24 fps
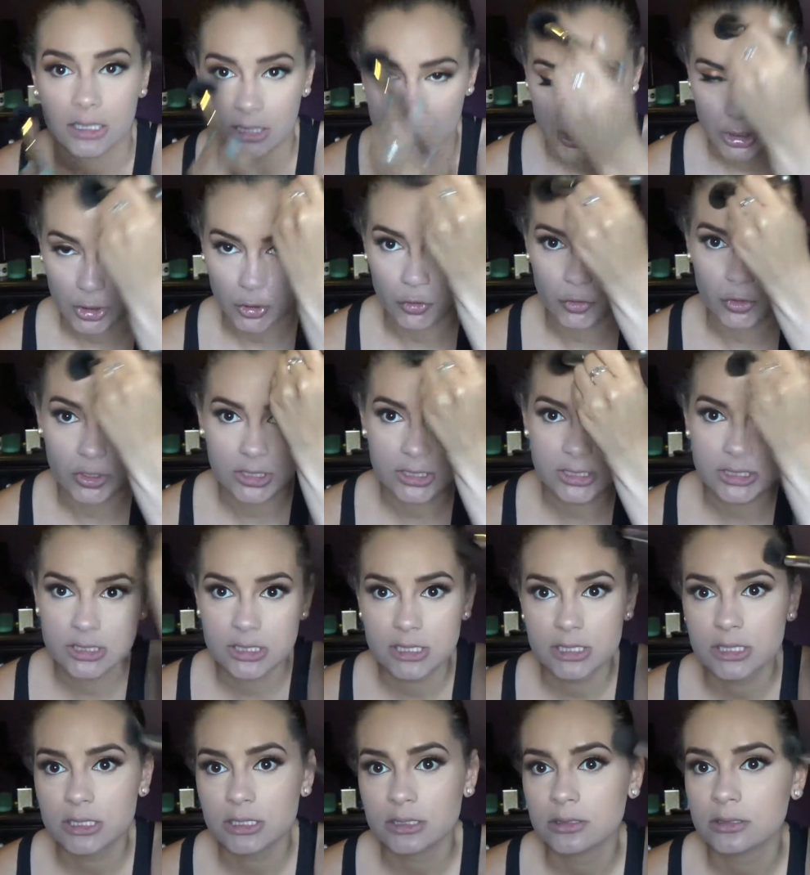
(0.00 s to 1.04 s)

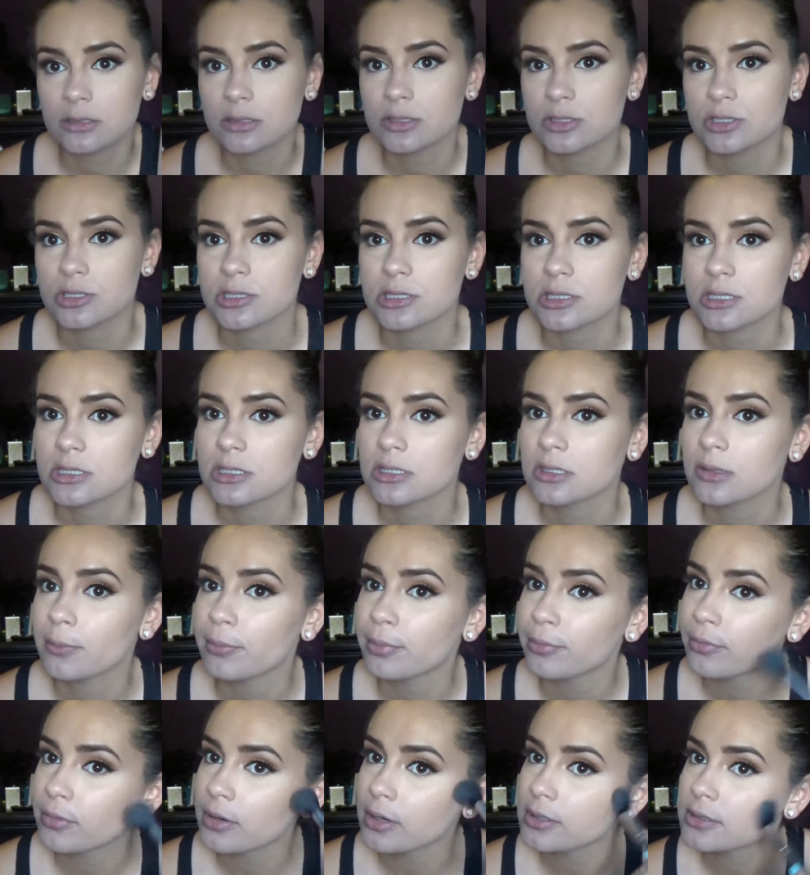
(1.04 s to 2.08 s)
crazy, just
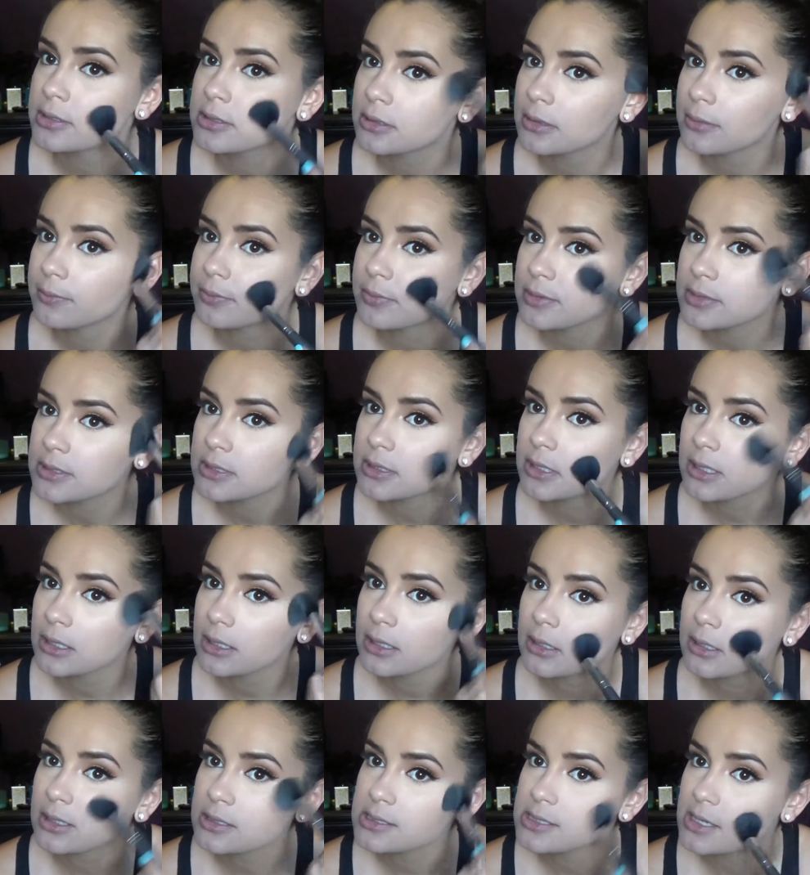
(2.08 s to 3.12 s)
bronzing up the
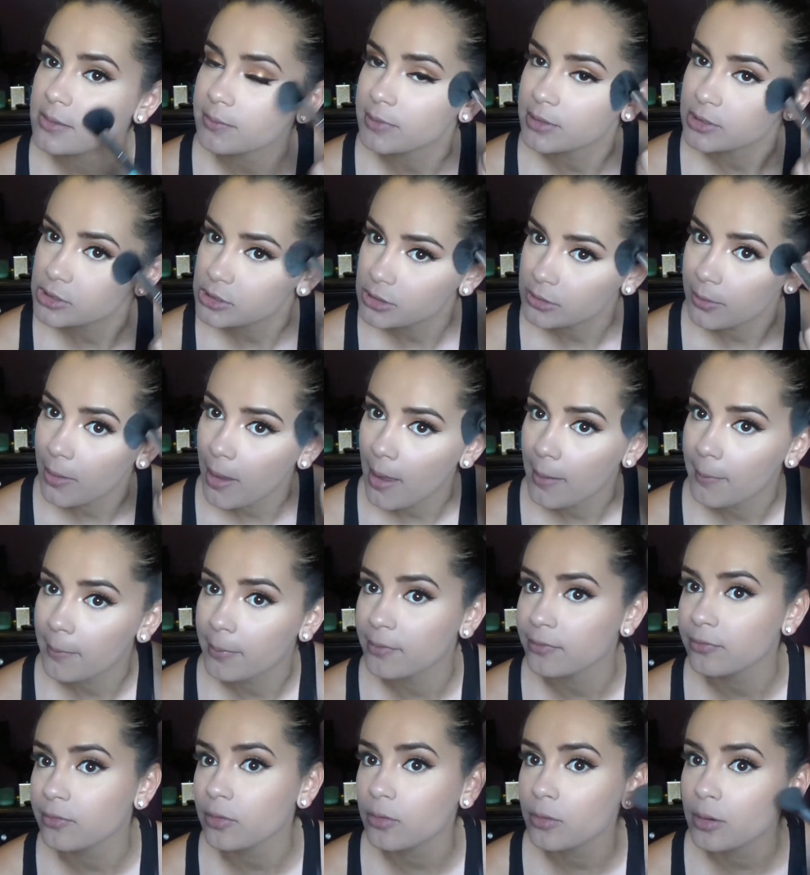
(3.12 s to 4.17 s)
skin because I mentioned it
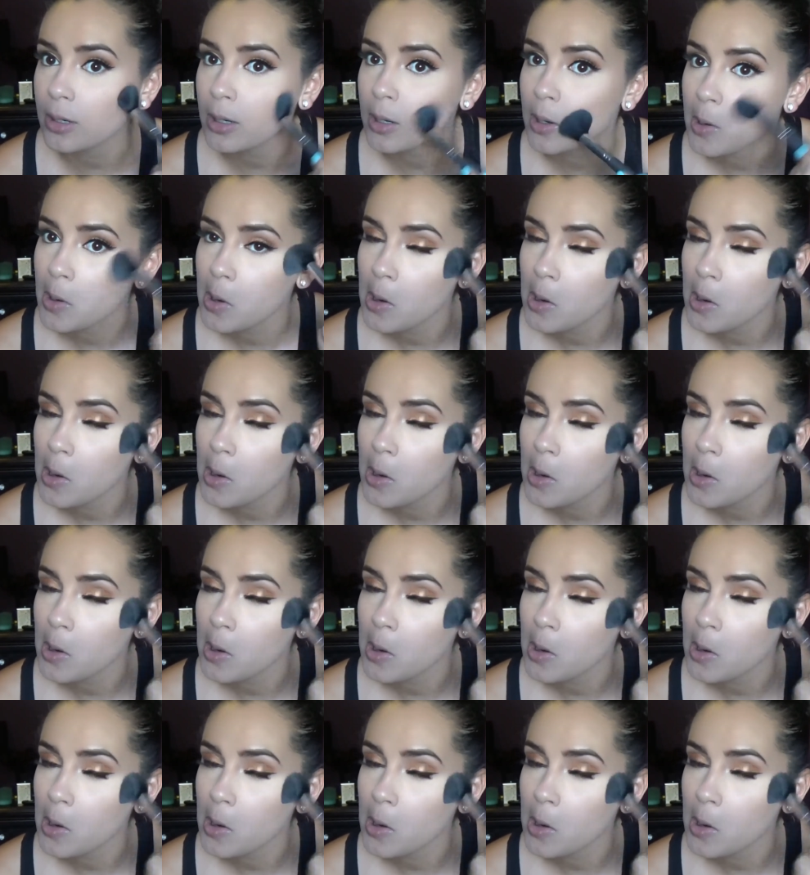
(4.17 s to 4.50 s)
before.